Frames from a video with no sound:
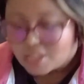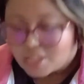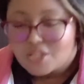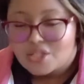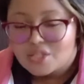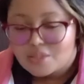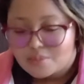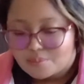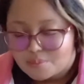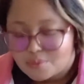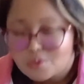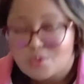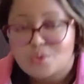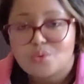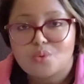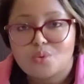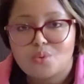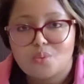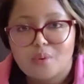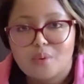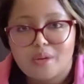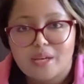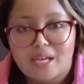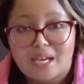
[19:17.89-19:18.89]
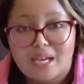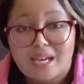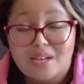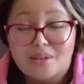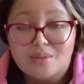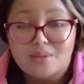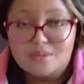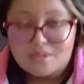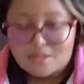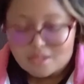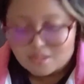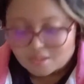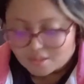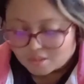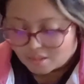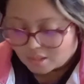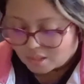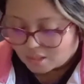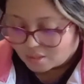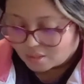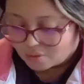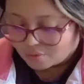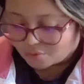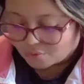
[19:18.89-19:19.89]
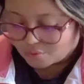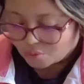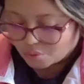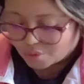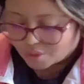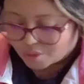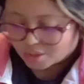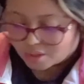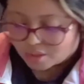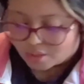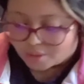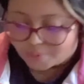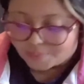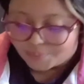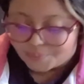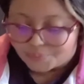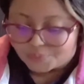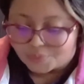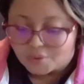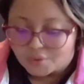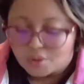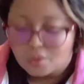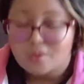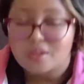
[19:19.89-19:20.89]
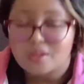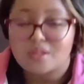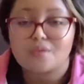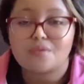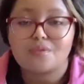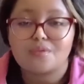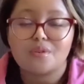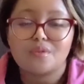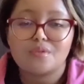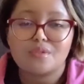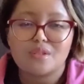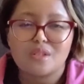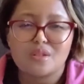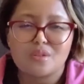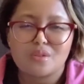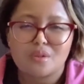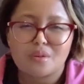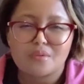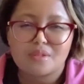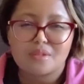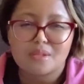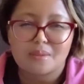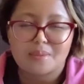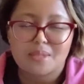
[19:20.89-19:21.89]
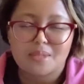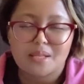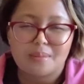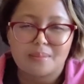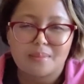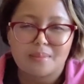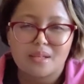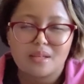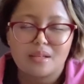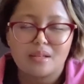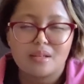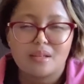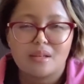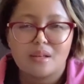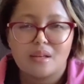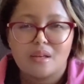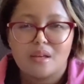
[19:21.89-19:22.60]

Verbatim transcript: Shipito Warehouse in California on the 15th of September.